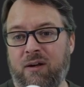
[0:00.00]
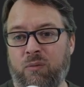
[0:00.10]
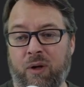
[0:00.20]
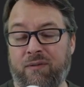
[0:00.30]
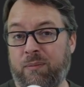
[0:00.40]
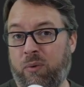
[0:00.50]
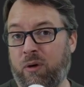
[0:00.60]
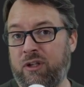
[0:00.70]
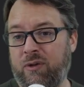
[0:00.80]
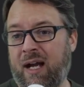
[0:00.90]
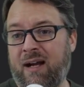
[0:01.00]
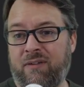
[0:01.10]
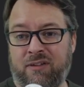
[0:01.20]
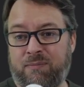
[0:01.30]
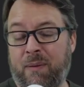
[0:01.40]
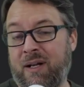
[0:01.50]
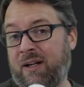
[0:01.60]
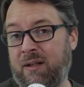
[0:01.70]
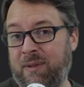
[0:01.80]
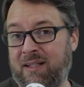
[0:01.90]
Whatever port you have, it's probably not
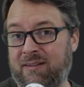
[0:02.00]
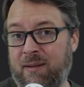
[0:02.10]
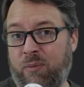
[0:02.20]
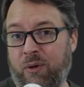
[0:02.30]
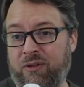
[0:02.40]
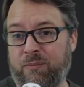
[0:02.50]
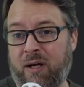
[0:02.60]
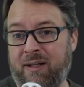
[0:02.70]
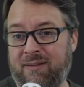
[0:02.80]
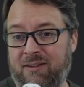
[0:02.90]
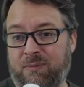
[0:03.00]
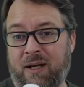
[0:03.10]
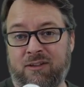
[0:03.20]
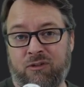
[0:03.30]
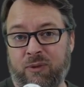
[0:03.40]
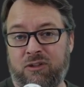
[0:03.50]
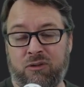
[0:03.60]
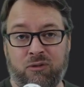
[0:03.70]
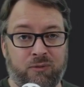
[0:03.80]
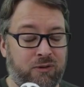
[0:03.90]
going to be the same port as mine since mine's
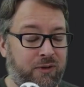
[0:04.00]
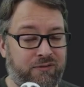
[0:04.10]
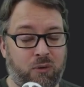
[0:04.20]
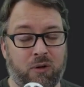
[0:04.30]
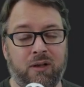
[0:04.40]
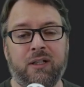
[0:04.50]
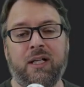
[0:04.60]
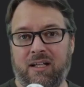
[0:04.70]
32334.